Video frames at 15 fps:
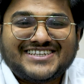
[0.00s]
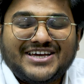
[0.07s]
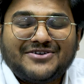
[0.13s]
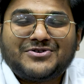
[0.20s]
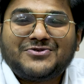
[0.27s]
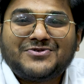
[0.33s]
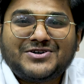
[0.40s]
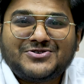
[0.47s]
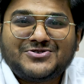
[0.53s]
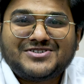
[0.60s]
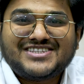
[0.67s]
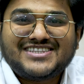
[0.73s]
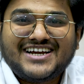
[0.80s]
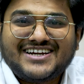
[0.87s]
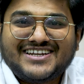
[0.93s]
everyone
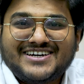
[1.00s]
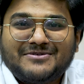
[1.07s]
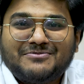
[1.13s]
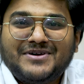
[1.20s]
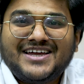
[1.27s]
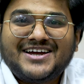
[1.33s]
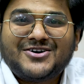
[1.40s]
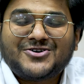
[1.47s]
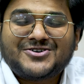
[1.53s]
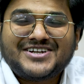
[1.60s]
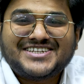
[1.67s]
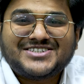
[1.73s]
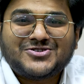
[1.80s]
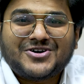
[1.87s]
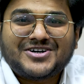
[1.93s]
knows that being a doctor
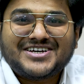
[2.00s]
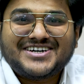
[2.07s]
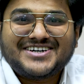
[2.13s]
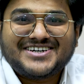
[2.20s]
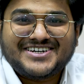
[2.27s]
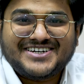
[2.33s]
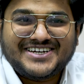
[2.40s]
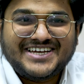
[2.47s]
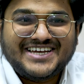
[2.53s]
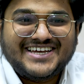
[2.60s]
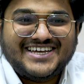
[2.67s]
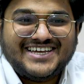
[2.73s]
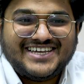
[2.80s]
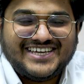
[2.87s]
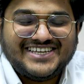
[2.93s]
is not a
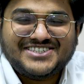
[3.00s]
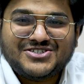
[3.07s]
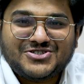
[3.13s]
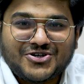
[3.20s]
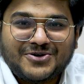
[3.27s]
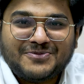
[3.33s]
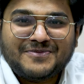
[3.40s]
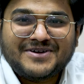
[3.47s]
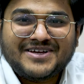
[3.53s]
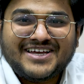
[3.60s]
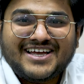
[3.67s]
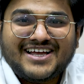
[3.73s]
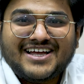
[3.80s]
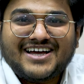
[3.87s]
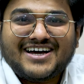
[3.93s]
easy job.
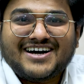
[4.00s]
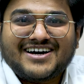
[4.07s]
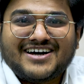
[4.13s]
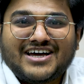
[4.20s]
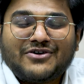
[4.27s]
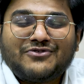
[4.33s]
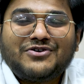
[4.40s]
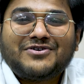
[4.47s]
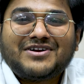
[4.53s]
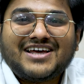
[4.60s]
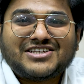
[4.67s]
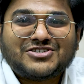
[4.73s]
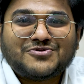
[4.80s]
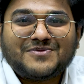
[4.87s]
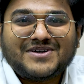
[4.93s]
Everyone
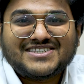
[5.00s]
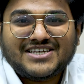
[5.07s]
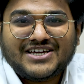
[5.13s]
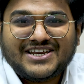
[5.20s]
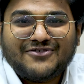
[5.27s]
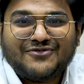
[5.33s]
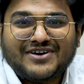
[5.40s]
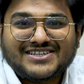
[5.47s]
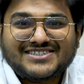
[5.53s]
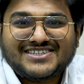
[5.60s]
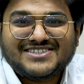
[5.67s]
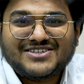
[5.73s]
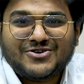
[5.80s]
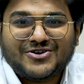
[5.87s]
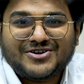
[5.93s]
has to make
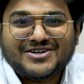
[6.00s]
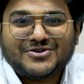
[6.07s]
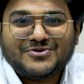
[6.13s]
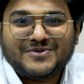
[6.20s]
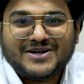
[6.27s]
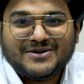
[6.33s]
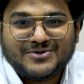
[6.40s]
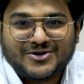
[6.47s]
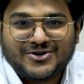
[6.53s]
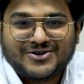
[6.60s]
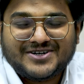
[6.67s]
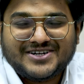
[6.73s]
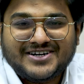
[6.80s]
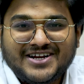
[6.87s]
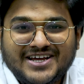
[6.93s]
sacrifices in order to become a
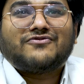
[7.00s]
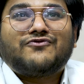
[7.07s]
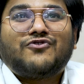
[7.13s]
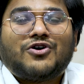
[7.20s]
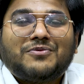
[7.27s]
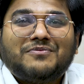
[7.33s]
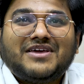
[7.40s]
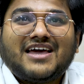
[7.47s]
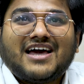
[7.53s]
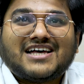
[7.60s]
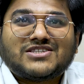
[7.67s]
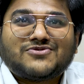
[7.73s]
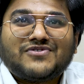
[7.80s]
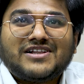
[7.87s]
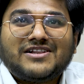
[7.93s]
doctor. For me
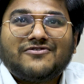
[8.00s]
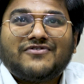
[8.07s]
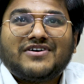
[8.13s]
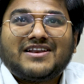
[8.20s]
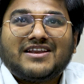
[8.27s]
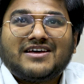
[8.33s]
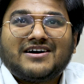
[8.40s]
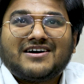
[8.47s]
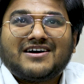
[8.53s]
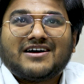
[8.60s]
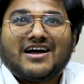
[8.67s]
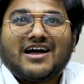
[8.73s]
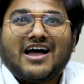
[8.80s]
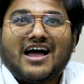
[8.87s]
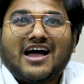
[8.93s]
as well, when
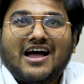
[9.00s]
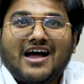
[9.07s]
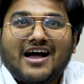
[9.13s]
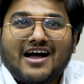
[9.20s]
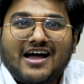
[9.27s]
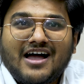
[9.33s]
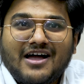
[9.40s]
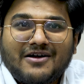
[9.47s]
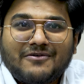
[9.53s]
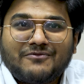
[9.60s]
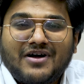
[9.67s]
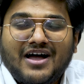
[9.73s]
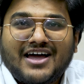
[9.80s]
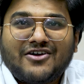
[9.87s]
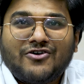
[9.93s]

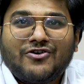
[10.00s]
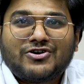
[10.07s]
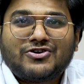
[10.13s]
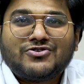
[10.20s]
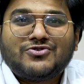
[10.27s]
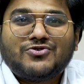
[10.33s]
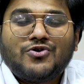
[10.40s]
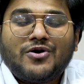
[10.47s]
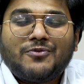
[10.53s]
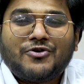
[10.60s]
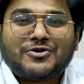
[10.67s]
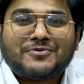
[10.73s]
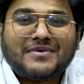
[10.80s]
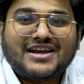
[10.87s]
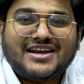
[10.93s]
I got to know
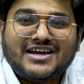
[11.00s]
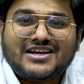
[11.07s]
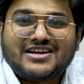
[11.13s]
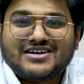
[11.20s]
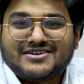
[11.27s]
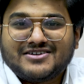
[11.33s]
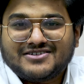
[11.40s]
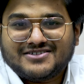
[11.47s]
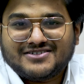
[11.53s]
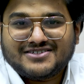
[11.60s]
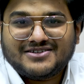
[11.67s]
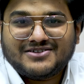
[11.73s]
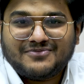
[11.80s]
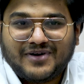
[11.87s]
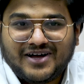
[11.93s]
about my NEET
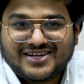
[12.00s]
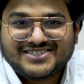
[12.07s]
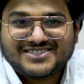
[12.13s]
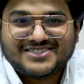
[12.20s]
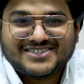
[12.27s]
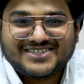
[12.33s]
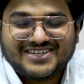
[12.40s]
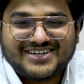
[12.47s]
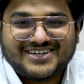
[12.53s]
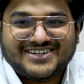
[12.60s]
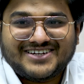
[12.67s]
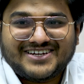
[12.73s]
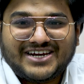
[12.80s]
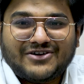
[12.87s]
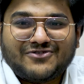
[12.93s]
marks,
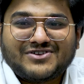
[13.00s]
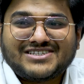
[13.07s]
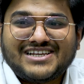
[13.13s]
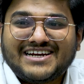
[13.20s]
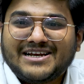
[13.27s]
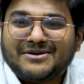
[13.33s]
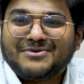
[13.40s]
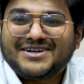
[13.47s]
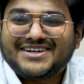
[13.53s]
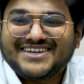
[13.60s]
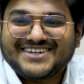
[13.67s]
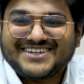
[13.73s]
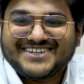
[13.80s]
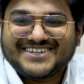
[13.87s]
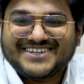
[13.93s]
it was a little
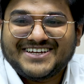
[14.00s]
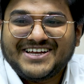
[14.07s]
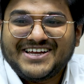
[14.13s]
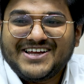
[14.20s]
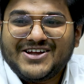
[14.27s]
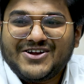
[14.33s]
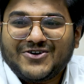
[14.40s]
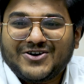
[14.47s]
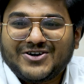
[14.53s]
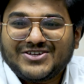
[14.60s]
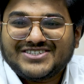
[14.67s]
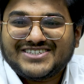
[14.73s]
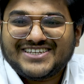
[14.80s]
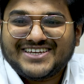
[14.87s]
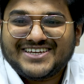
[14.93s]

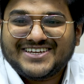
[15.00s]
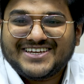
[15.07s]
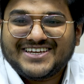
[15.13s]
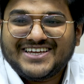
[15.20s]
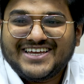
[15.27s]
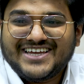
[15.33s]
bit,